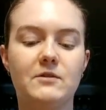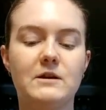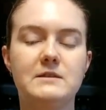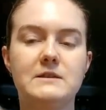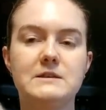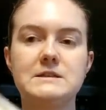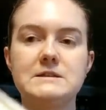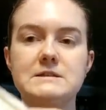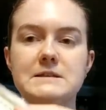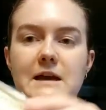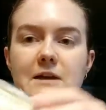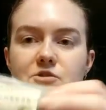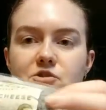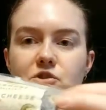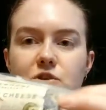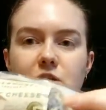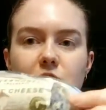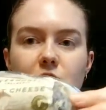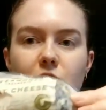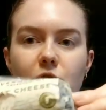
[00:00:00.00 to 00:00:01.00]
And this is
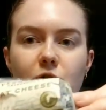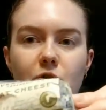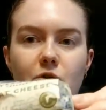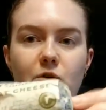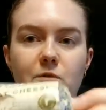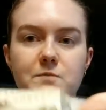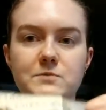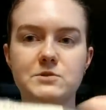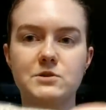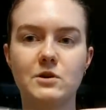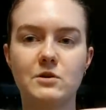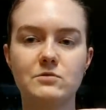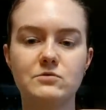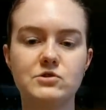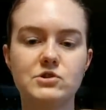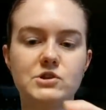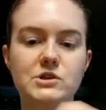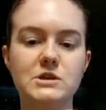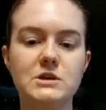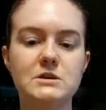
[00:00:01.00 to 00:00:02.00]
actually an herbed goat
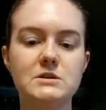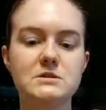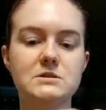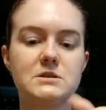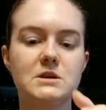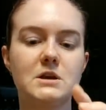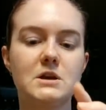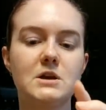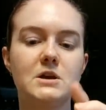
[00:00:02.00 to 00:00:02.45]
cheese.